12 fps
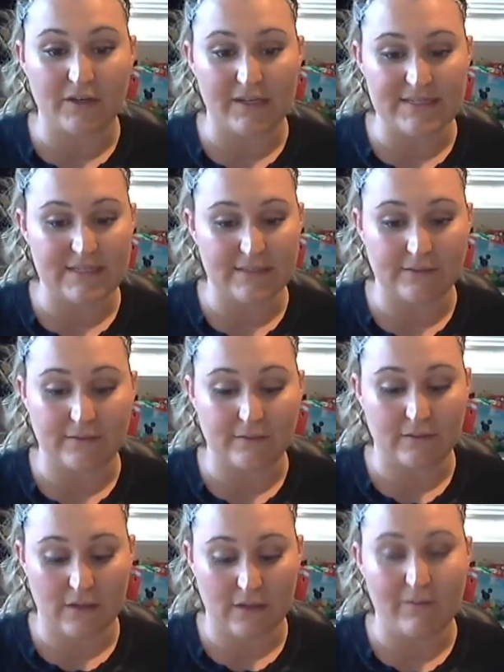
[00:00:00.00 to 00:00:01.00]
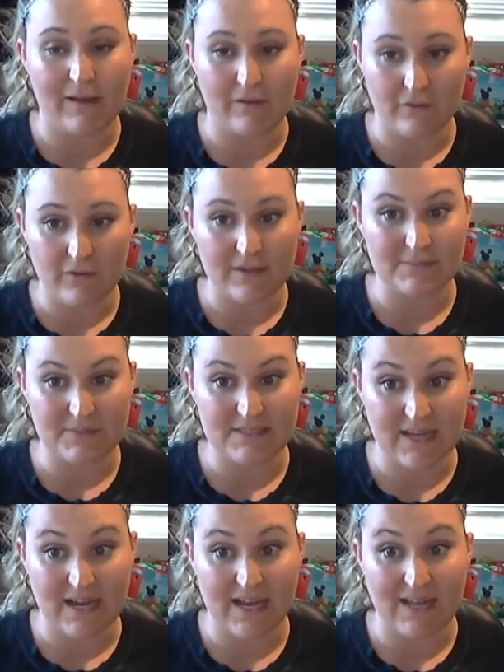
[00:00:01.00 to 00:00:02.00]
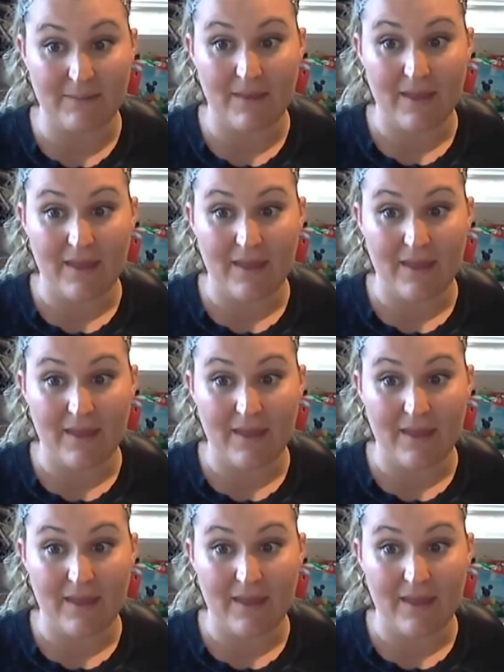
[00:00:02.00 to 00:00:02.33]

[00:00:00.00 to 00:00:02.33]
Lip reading: until around Christmas time.